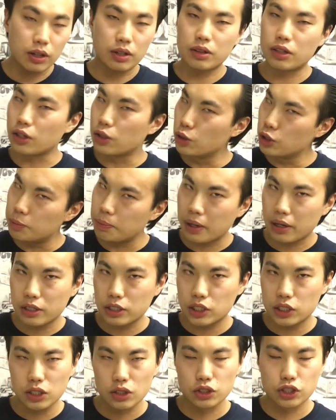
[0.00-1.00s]
The gooseberry
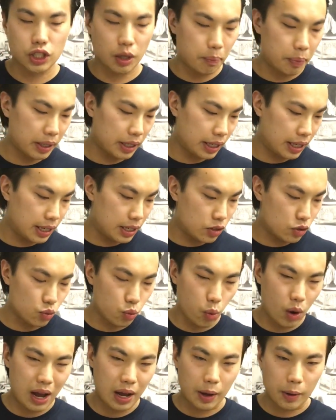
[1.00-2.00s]
is still jumping in as
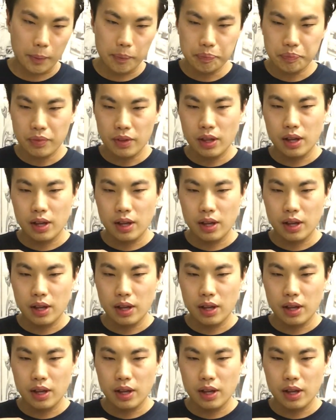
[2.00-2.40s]
well.